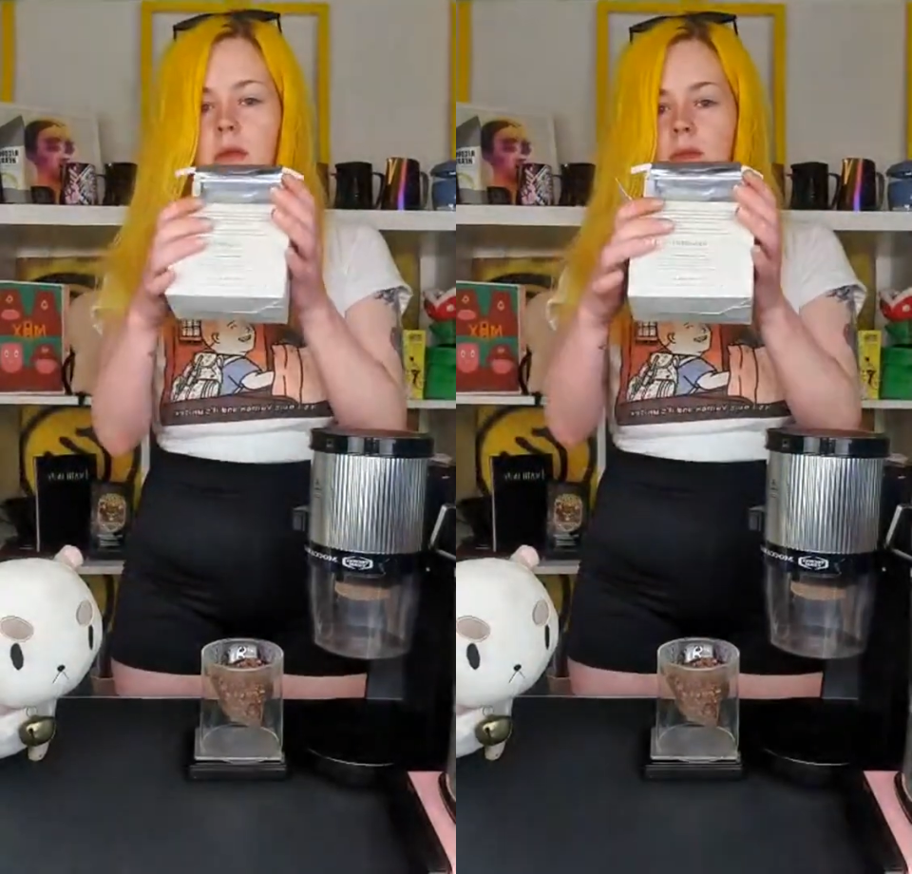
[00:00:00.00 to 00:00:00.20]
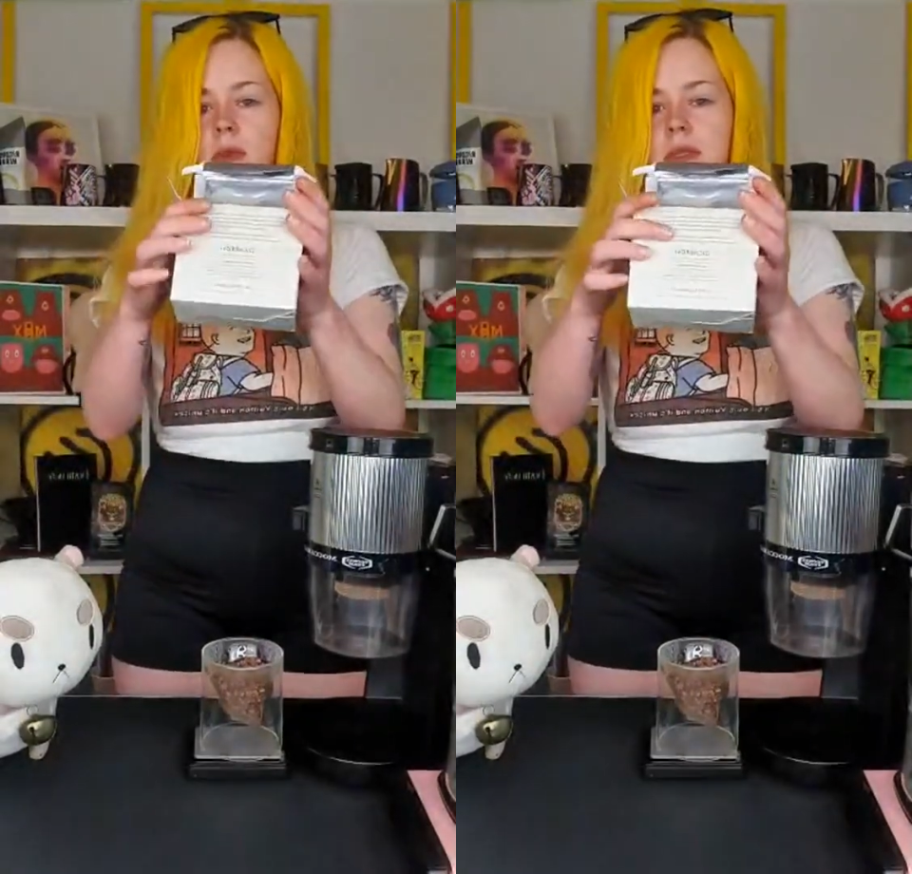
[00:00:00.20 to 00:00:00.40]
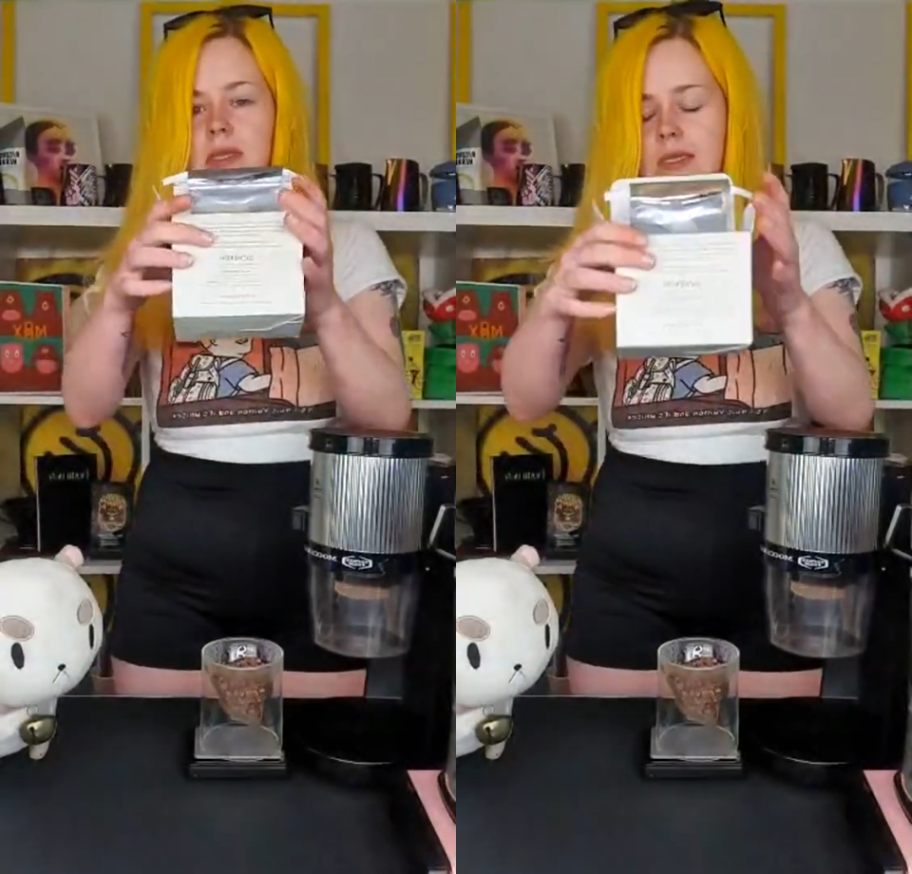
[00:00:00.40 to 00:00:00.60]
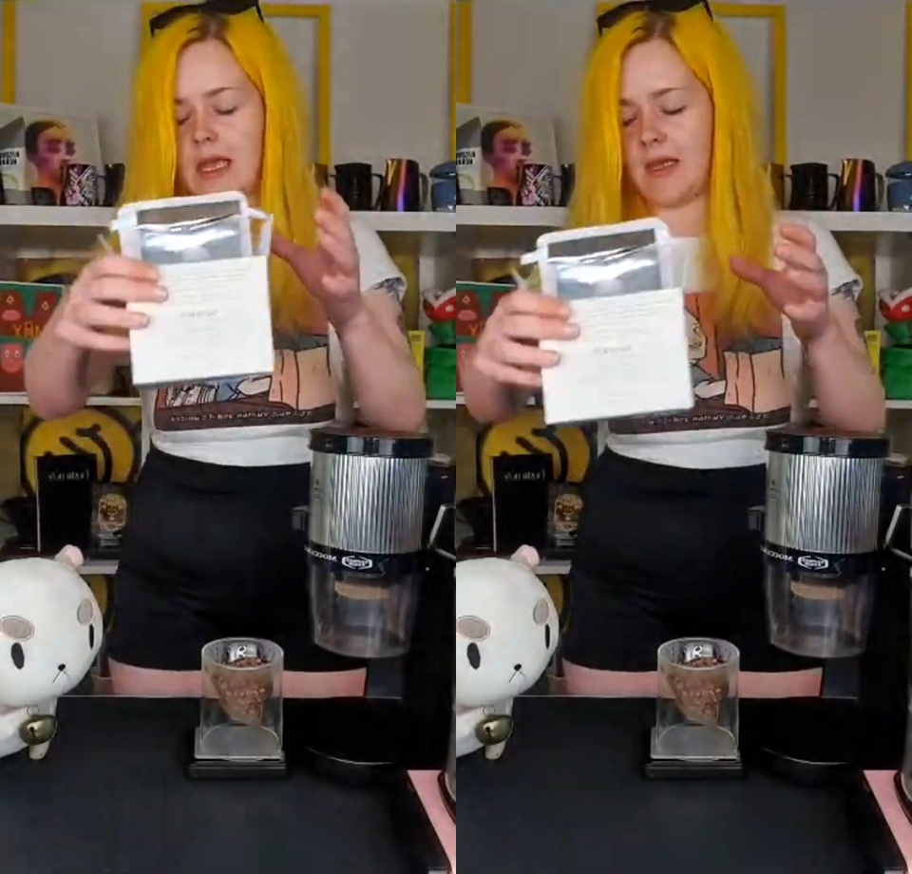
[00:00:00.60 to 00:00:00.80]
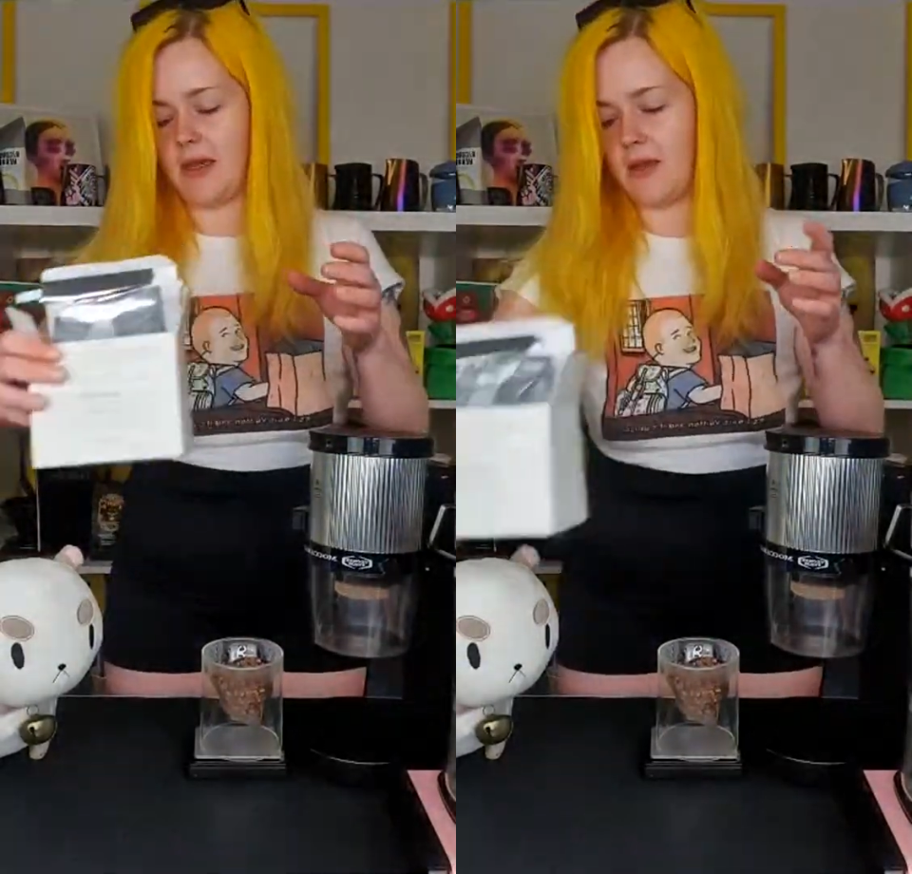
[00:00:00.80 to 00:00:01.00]
using this
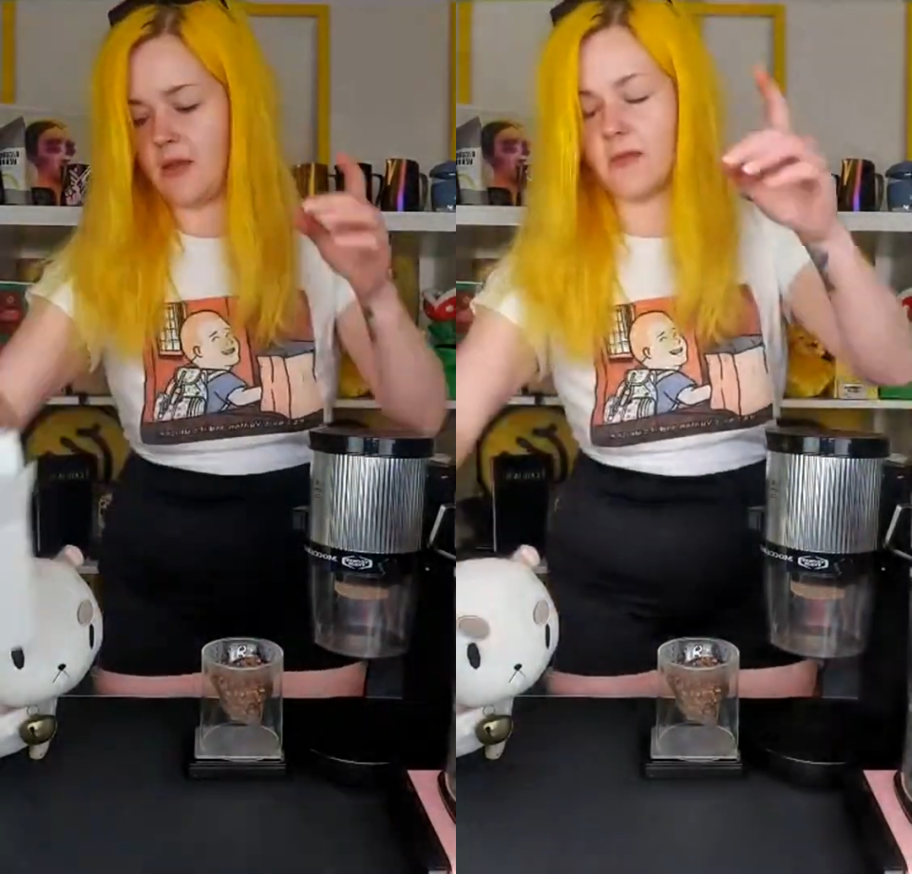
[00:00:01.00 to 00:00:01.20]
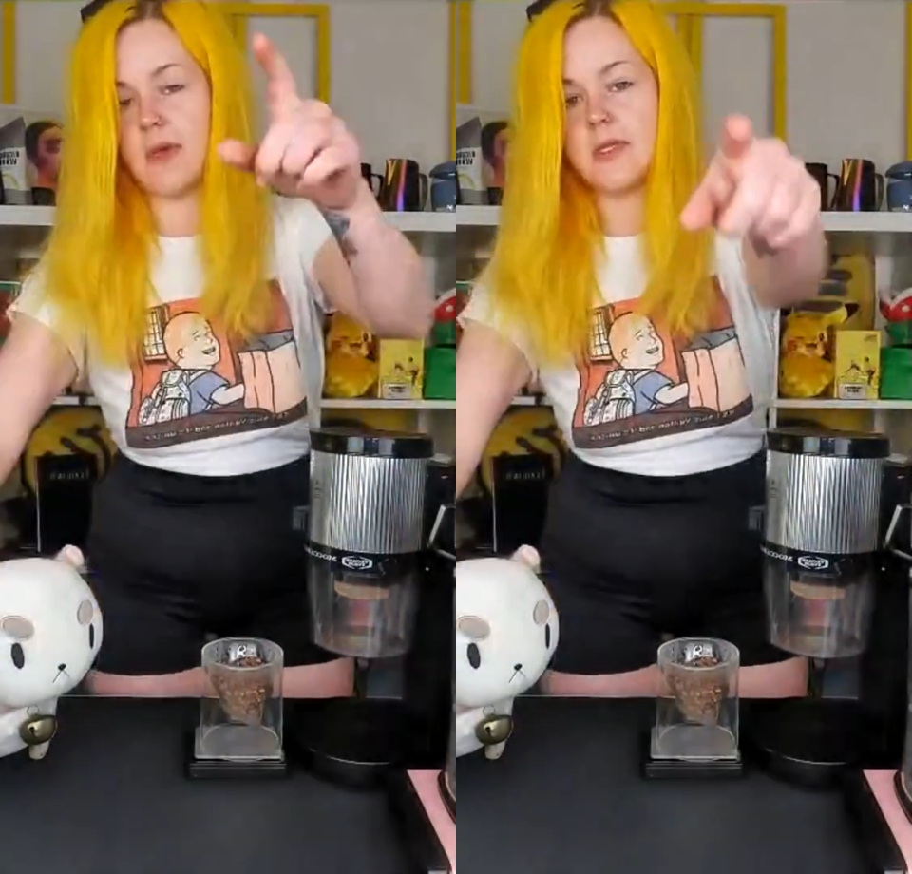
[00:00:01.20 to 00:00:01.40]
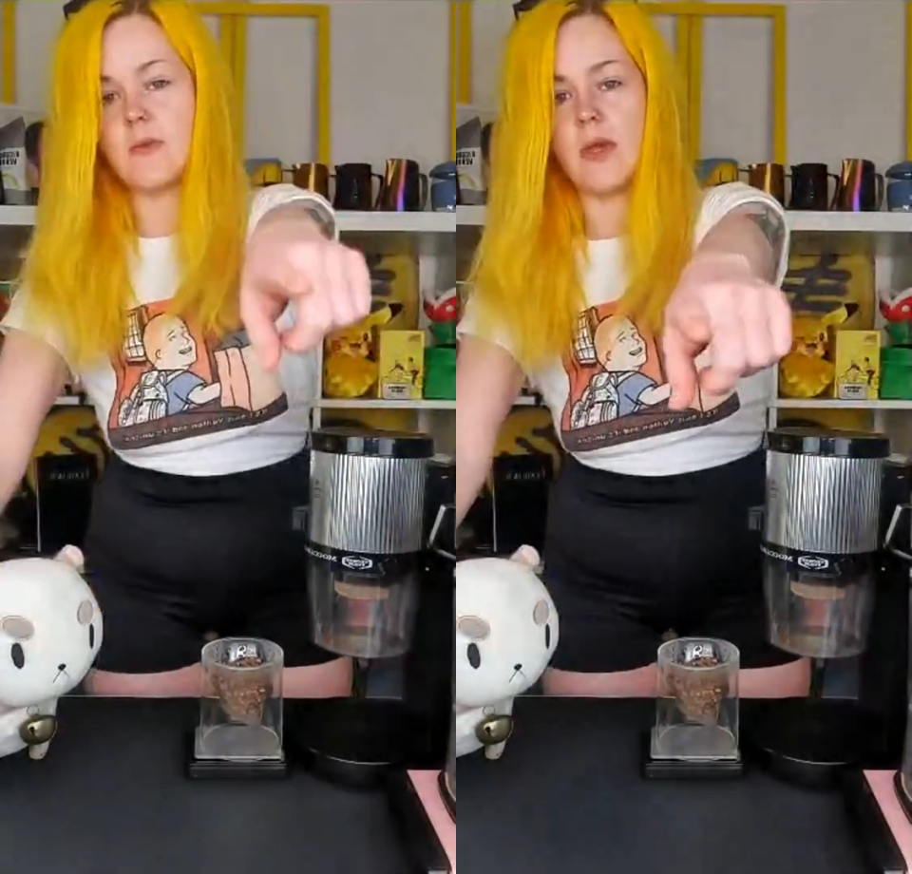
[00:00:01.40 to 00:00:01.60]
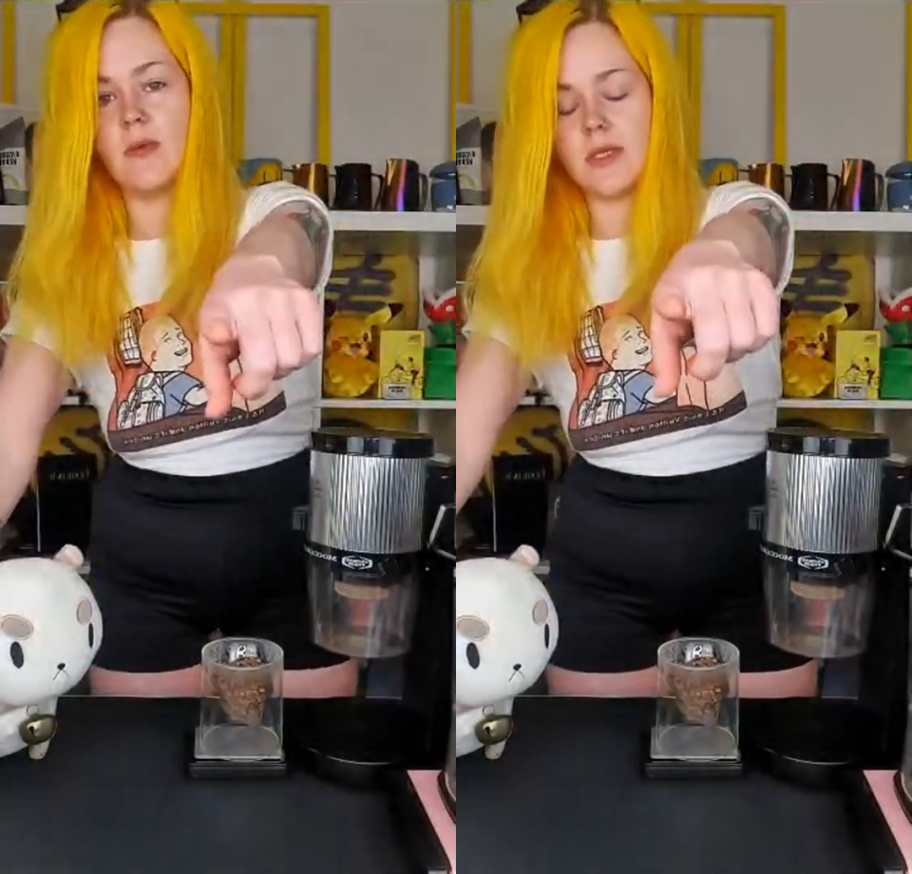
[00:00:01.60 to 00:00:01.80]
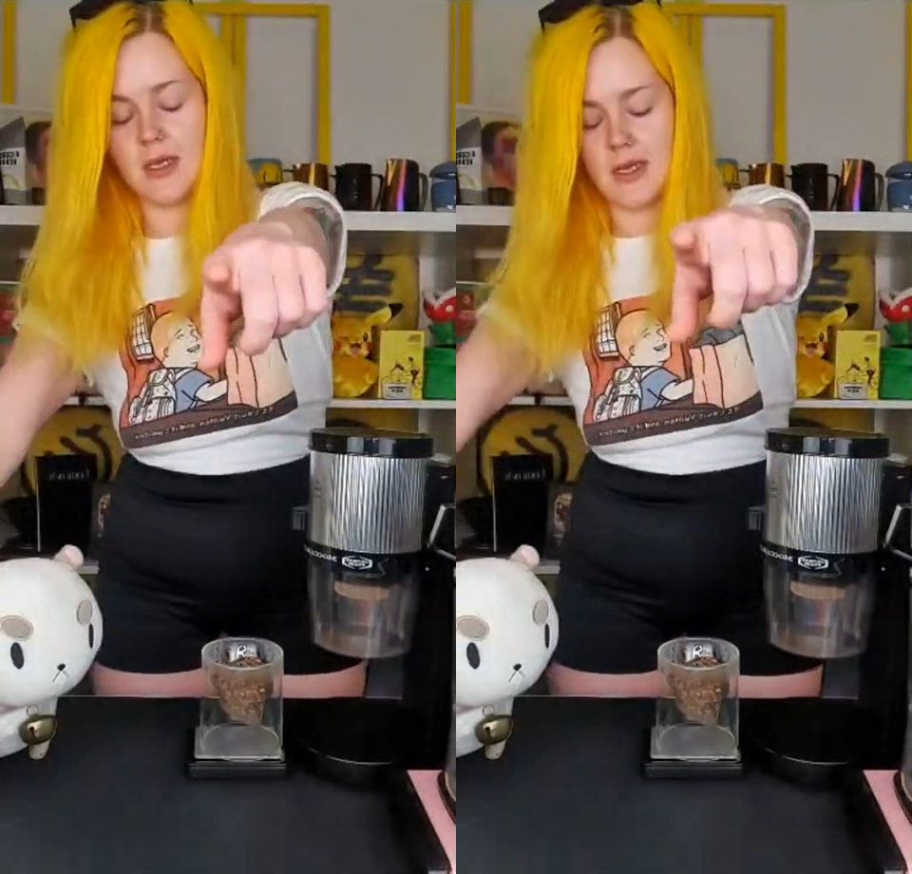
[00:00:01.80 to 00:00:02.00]
Kenyan. The reason why I'm using a